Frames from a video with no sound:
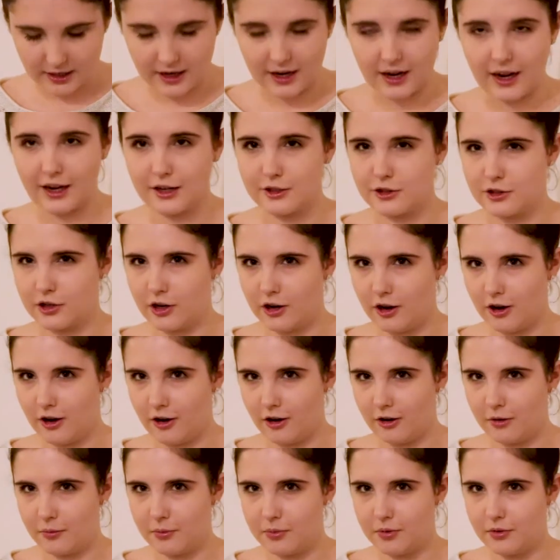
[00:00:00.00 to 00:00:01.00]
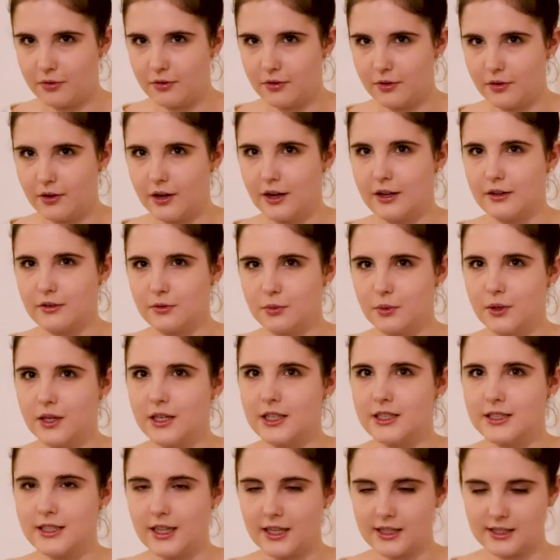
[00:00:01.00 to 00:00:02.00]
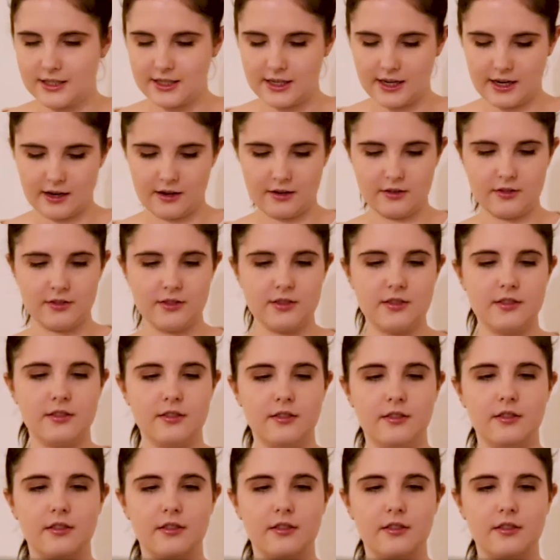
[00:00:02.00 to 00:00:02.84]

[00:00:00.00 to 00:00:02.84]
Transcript: a top. As weird as that sounds,